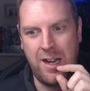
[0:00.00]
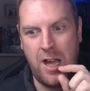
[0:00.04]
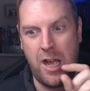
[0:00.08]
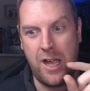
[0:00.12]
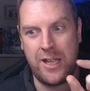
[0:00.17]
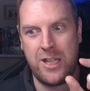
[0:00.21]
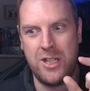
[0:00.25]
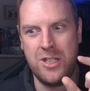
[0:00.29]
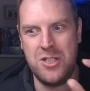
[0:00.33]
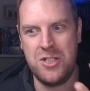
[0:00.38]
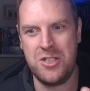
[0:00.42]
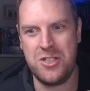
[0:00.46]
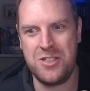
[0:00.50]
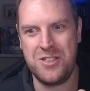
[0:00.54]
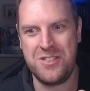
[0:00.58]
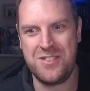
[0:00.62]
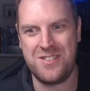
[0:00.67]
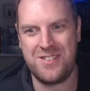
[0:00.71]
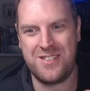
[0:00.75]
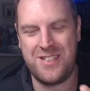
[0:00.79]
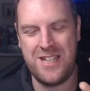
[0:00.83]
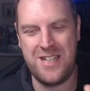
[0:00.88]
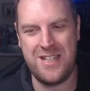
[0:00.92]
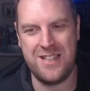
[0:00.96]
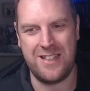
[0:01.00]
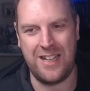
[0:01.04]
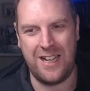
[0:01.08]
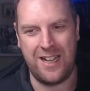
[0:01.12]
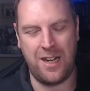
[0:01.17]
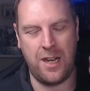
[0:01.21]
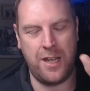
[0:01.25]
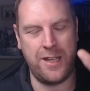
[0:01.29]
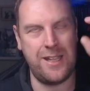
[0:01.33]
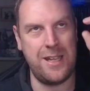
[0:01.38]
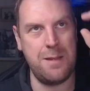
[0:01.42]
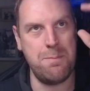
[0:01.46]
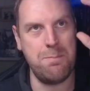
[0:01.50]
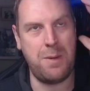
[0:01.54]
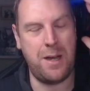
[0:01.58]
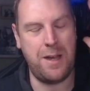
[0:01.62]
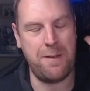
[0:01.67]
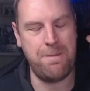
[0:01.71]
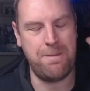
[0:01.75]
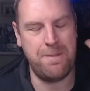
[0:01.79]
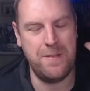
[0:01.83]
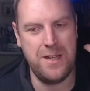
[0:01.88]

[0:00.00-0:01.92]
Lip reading: I can just see that. Like in my